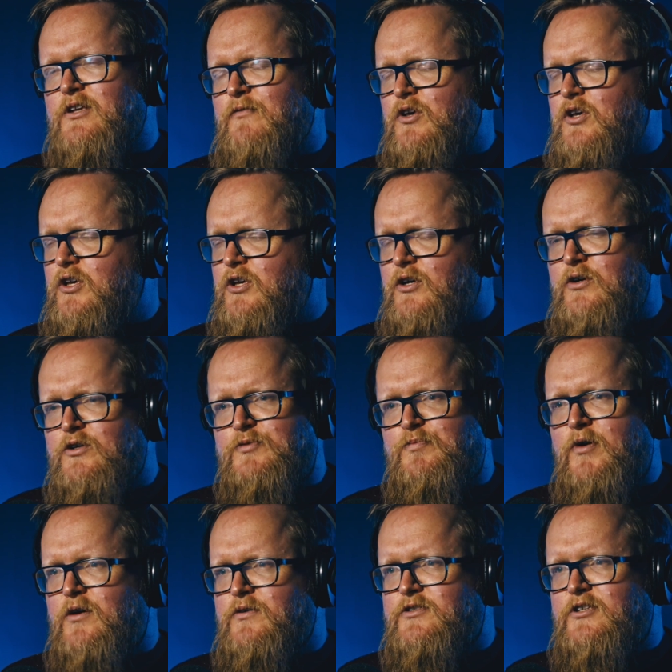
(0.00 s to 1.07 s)
They must have
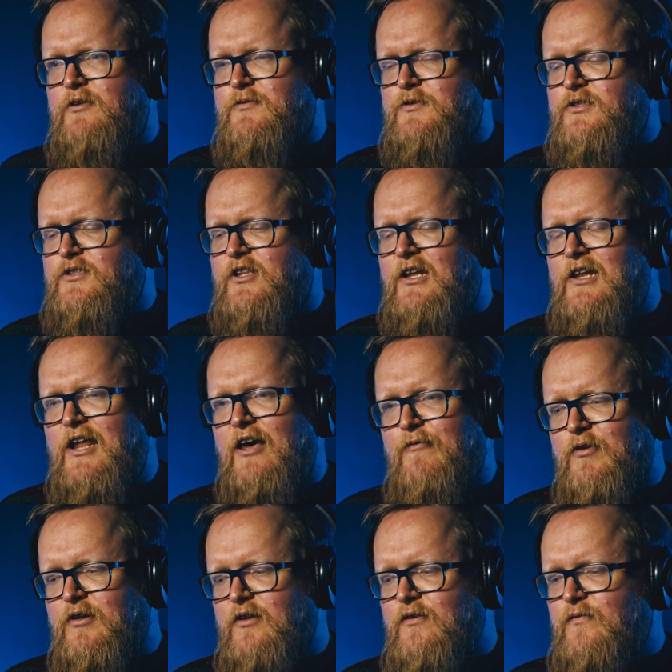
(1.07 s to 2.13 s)
huge post teams, because the
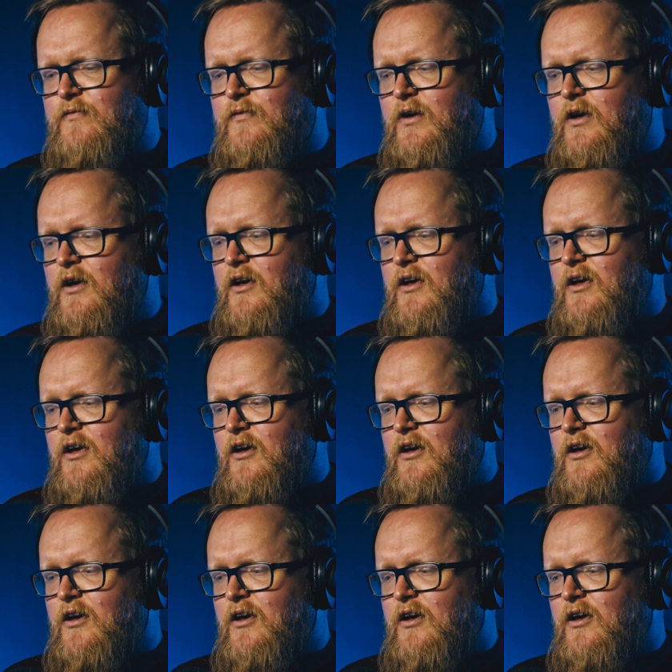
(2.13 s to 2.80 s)
level of